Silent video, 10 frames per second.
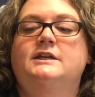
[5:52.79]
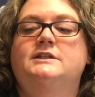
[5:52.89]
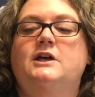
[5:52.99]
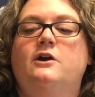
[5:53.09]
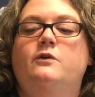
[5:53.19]

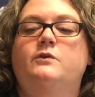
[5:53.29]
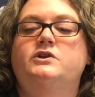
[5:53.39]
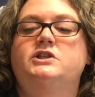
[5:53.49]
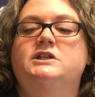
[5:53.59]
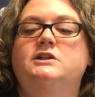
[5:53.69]
So
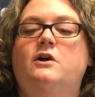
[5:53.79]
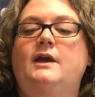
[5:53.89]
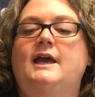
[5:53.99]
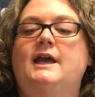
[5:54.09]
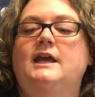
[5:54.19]
just go
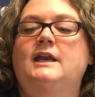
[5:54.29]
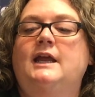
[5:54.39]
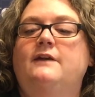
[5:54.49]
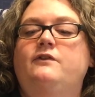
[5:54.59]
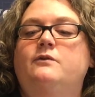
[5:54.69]
ahead
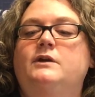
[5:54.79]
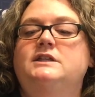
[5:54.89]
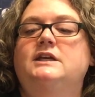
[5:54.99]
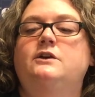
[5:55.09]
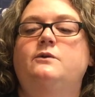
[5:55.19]
if you want
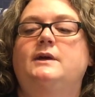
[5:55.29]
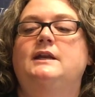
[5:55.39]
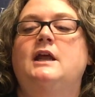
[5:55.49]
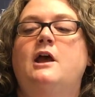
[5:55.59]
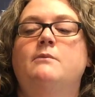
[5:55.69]
to
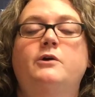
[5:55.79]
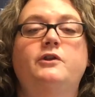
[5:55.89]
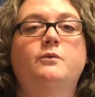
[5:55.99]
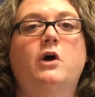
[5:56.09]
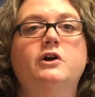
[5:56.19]
and put
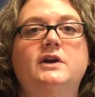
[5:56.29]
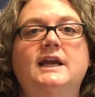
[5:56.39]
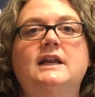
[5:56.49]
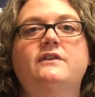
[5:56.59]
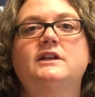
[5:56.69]
the water
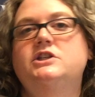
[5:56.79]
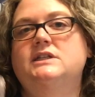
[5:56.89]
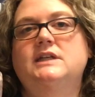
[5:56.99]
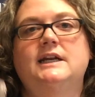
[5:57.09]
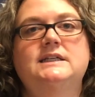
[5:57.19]
in and then
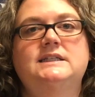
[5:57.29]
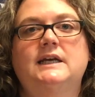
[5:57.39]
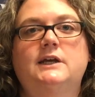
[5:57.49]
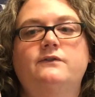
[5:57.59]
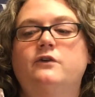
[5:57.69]
just let it
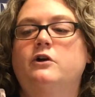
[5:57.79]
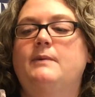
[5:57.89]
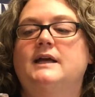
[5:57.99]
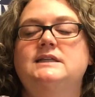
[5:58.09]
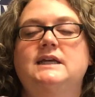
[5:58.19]
sit for
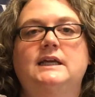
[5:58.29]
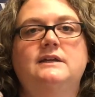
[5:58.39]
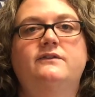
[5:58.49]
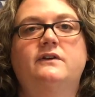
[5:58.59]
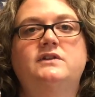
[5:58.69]
about 10
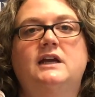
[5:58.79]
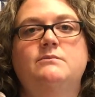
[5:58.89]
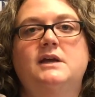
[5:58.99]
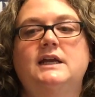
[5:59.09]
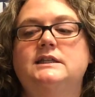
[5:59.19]
to 15
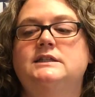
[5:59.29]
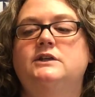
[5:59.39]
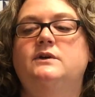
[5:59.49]
minutes.